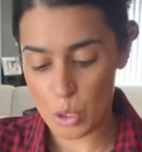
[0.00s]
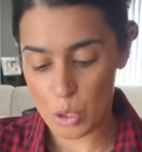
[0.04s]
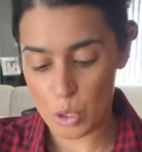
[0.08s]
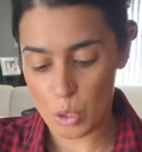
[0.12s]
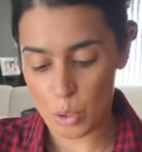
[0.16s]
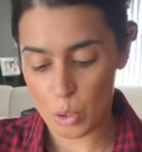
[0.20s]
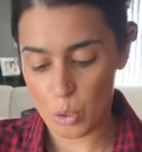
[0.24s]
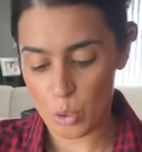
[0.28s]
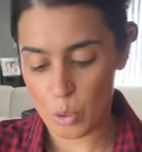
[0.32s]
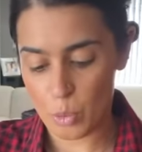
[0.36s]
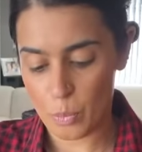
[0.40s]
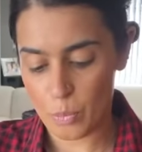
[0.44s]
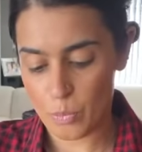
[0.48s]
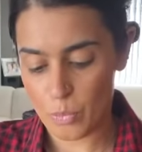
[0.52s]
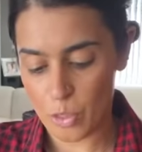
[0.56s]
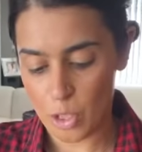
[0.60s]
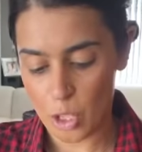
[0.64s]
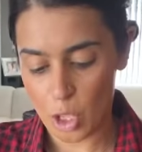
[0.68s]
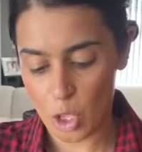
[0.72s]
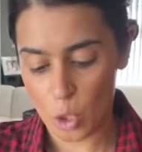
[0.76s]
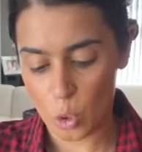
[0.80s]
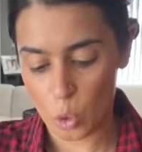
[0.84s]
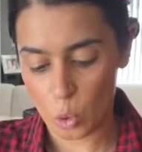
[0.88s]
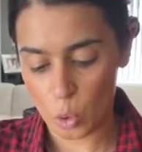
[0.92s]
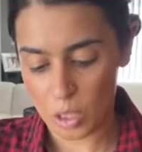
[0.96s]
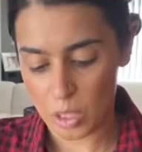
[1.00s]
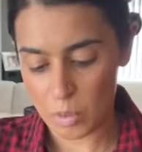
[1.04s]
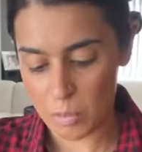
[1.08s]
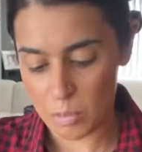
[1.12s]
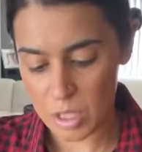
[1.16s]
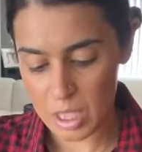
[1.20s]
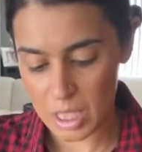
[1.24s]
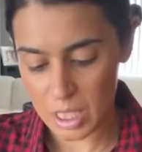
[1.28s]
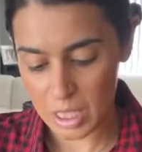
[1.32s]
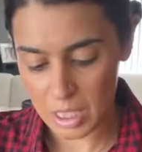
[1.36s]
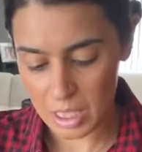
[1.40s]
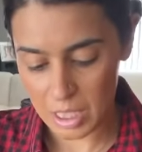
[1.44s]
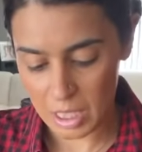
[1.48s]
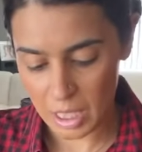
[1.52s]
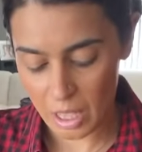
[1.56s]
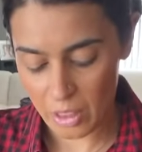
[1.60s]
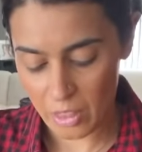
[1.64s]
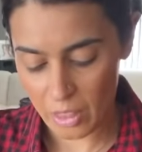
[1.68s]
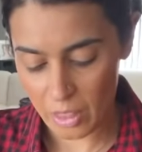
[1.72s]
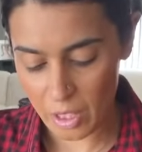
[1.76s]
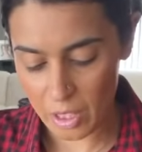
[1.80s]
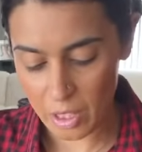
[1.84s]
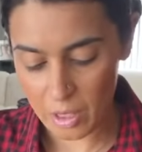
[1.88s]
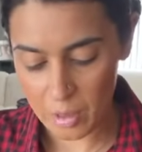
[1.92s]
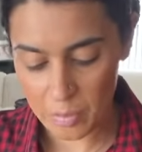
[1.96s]
to hold them
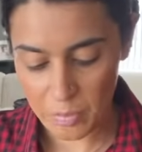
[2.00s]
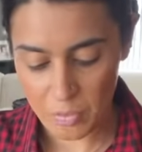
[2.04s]
together.